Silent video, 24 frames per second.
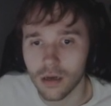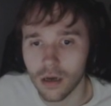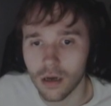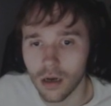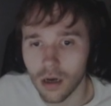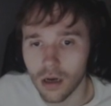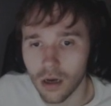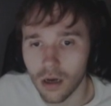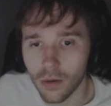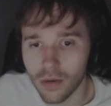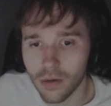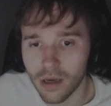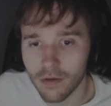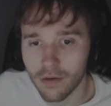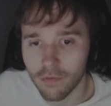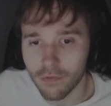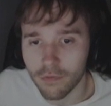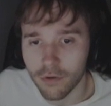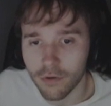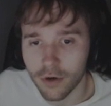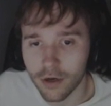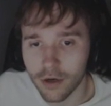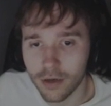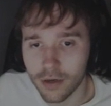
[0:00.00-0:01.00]
Um, we
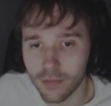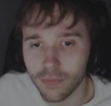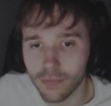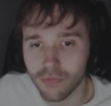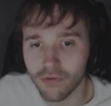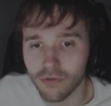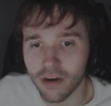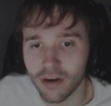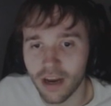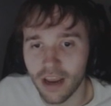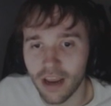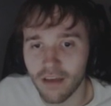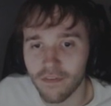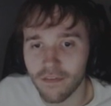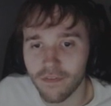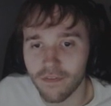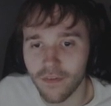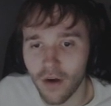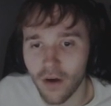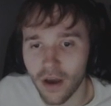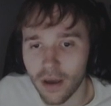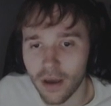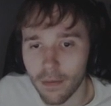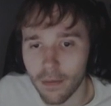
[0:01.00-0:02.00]
have run, pray,
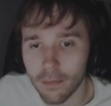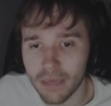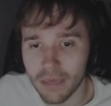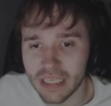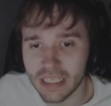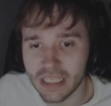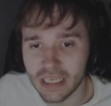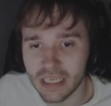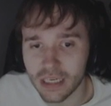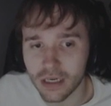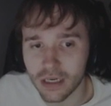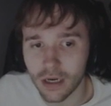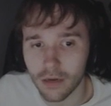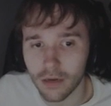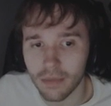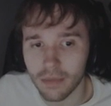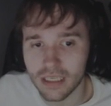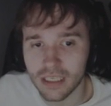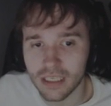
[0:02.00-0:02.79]
fight, Missingno.